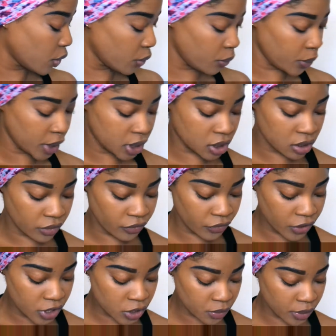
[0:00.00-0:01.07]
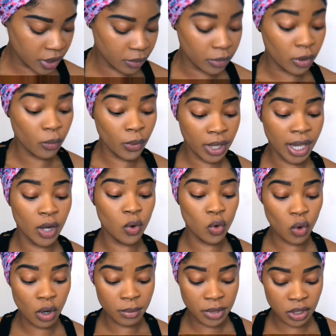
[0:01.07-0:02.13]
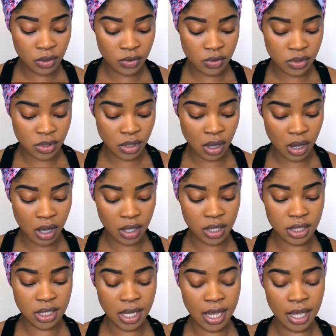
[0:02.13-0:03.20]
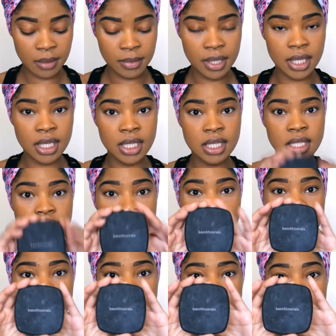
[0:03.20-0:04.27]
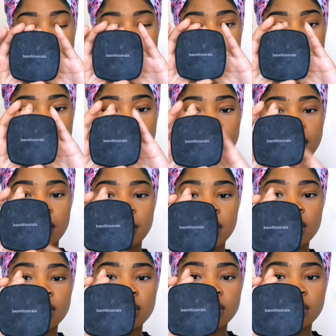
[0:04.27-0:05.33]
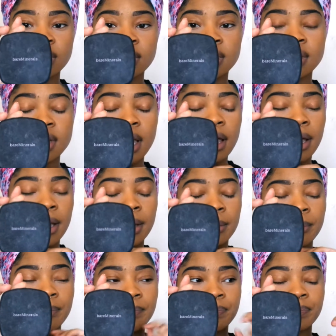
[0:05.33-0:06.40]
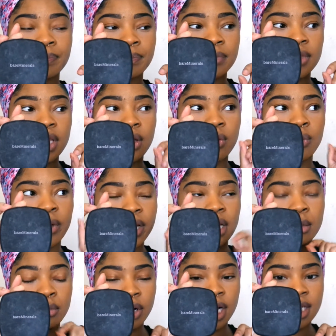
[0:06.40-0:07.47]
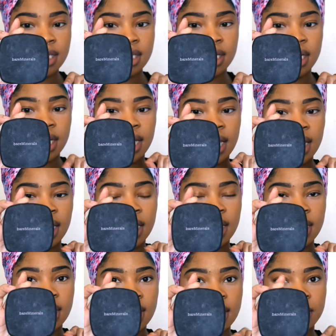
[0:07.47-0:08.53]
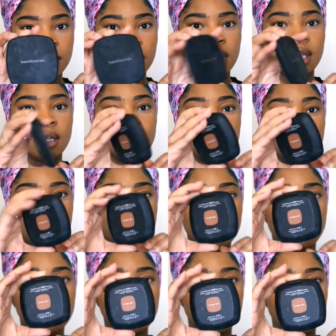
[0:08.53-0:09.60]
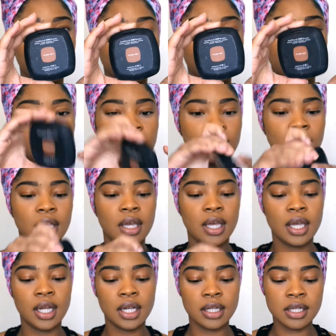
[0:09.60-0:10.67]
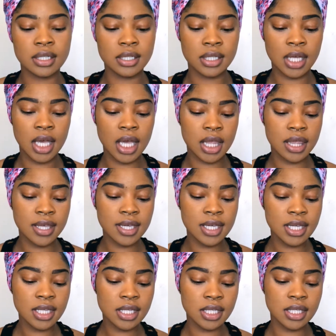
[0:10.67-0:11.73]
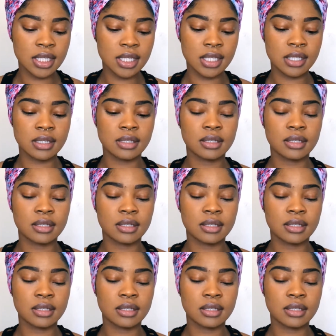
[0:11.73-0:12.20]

which the first one, the one I normally use all the time, is the bareminerals Ready Bronzer in the deep end. And it looks like this.